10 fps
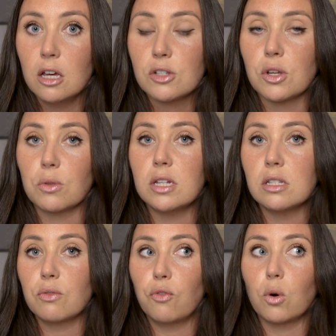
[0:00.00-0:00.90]
So
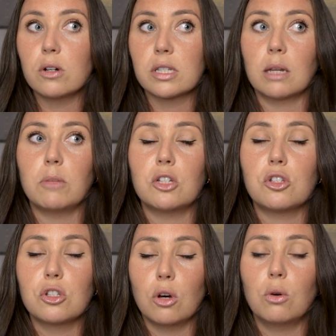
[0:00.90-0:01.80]
this force can be
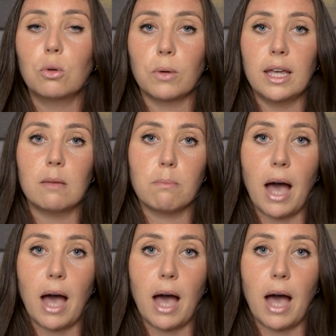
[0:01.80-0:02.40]
so great and